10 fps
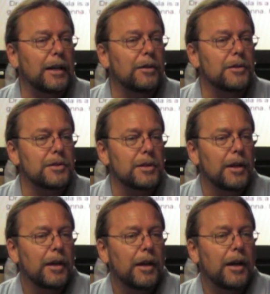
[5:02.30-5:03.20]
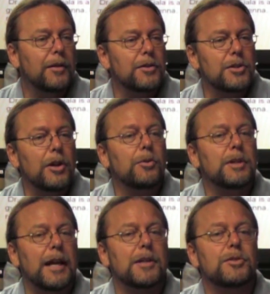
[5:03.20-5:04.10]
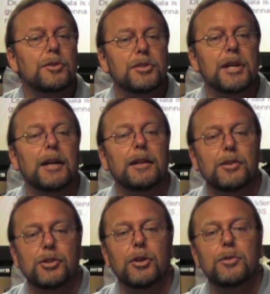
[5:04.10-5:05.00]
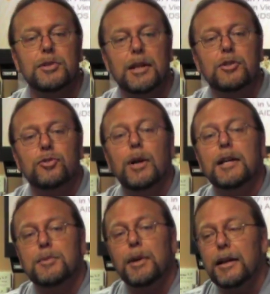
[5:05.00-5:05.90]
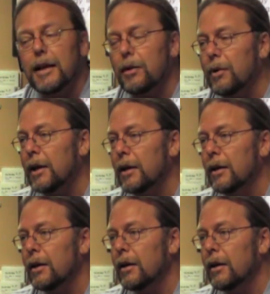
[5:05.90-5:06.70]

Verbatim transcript: needles, and there's no test or study that shows that it's transmitted that way?